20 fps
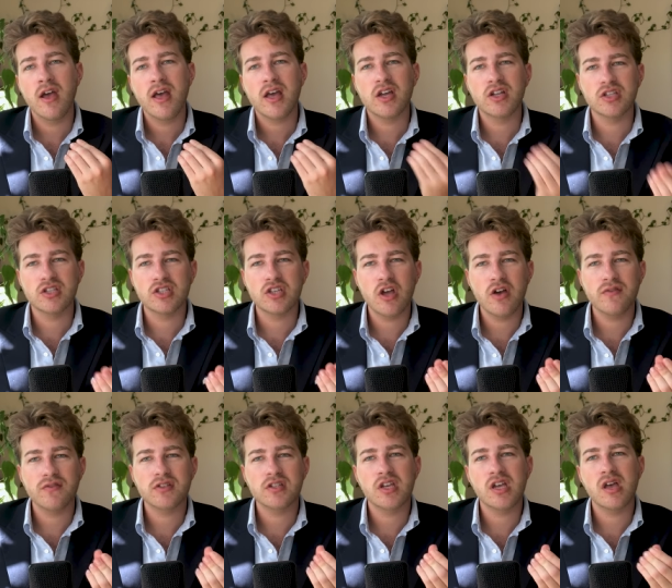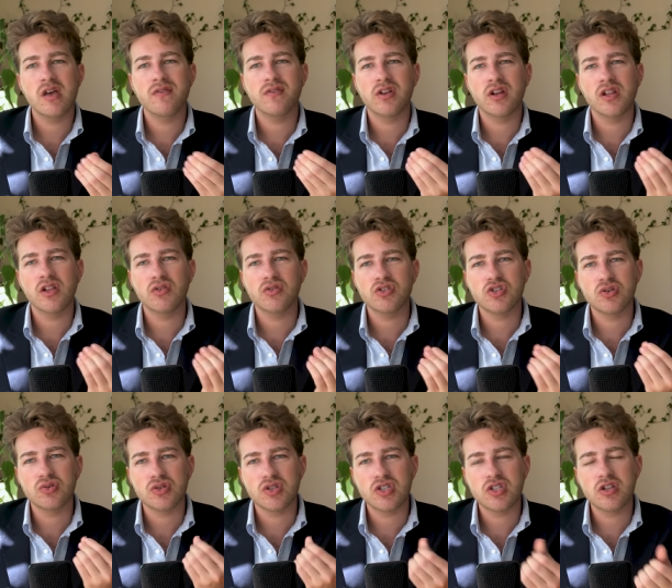conservative and a little
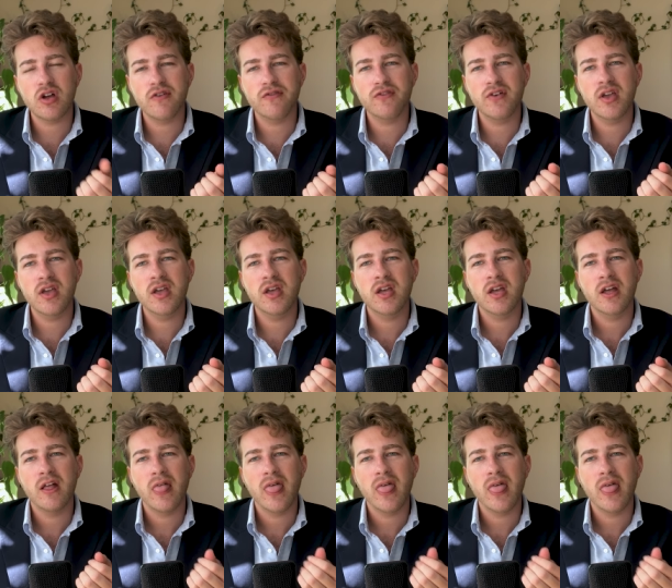too stuffy